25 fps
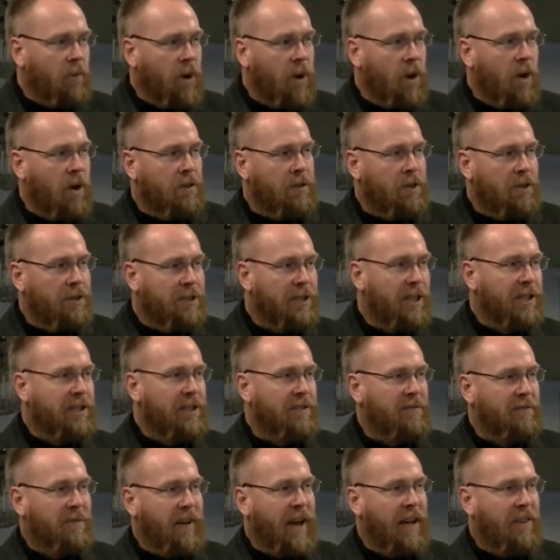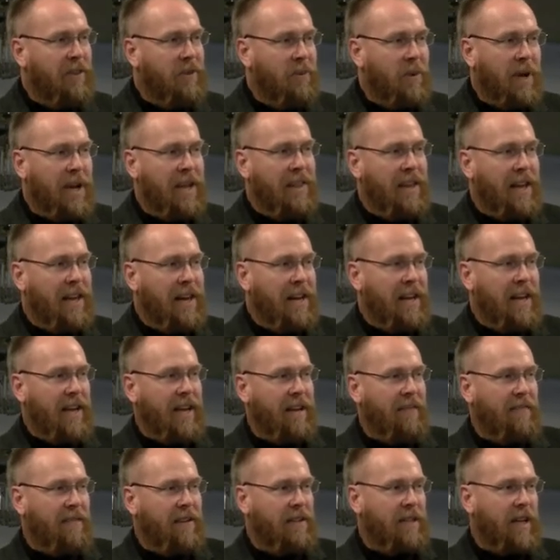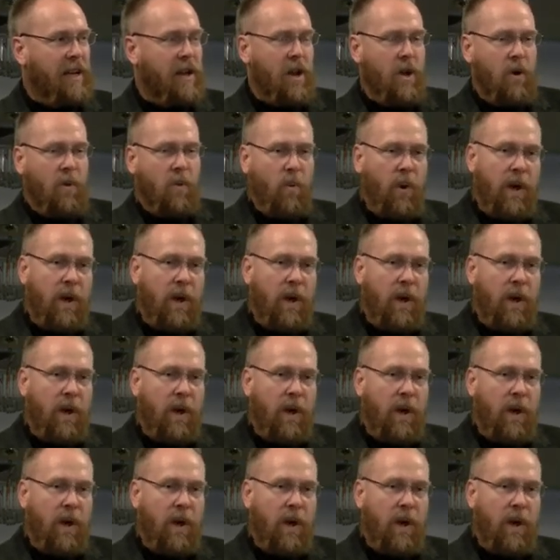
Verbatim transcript: wrong to justify the way they live and say,